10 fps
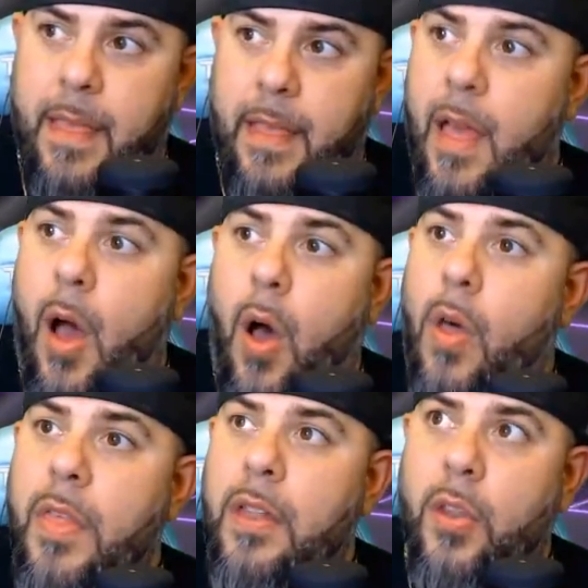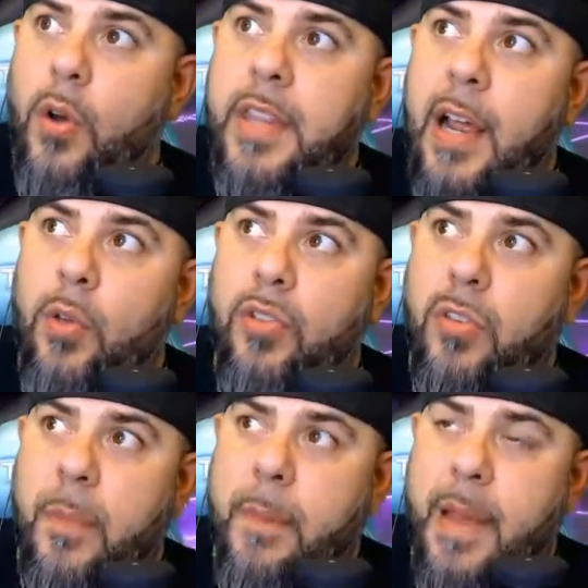all that, the only thing that goes into
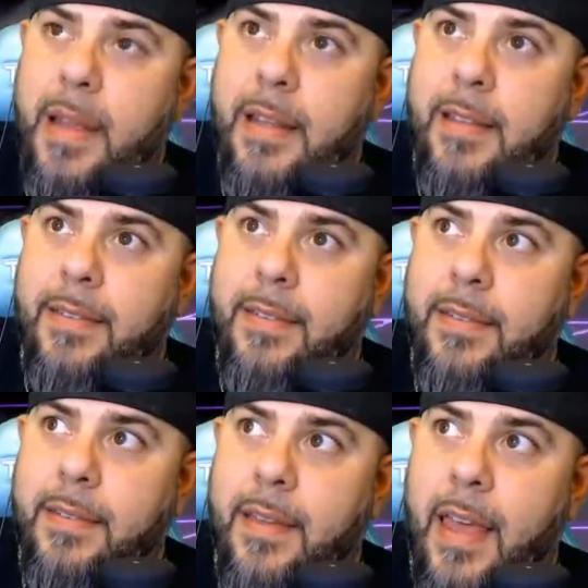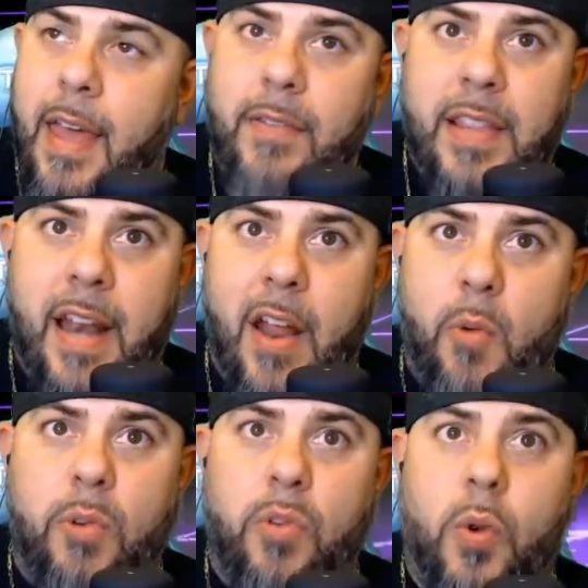my mind is everything that
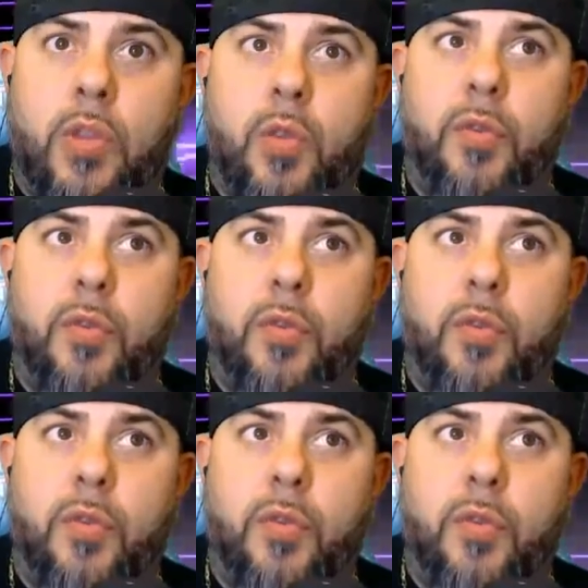everyone's going through.